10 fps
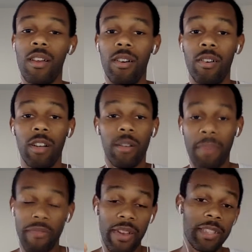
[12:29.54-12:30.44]
Or on my
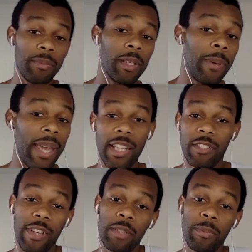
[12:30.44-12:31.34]
Facebook page,
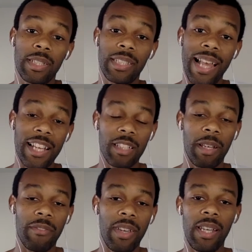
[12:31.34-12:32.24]

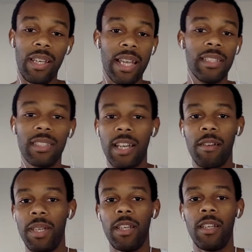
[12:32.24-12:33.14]
Facebook/MicVinny, and just tell
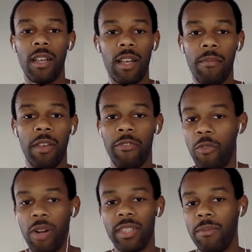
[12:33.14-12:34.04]
me if you
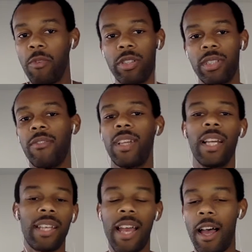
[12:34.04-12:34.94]
want to see more stuff
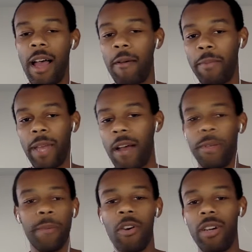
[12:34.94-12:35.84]
like that. I'll be
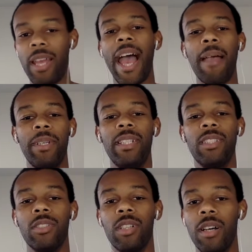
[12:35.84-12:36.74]
more than happy
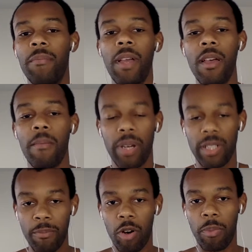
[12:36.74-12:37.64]
to
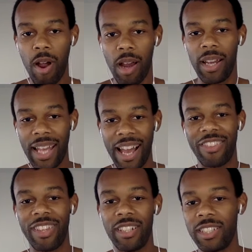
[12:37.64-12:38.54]
put more product out
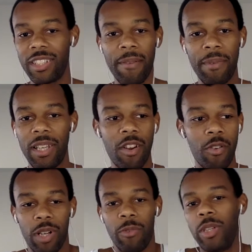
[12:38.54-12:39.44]
there. Just let me know
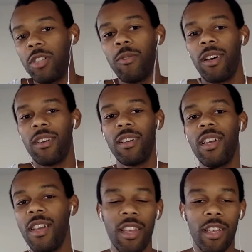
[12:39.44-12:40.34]
what you want.
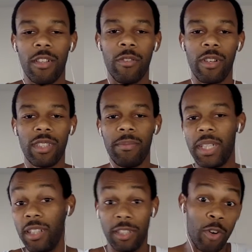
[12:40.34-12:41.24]
You want to see me
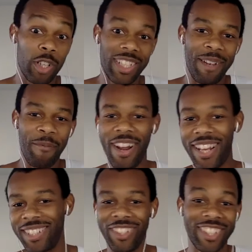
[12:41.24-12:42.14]
cook more chicken
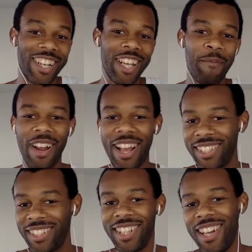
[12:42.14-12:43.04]
breasts, more turkey
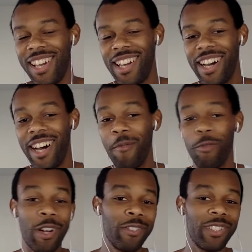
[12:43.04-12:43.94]
breasts,
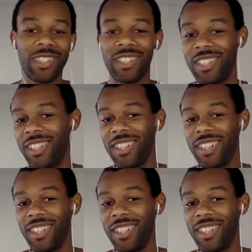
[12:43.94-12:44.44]
roast,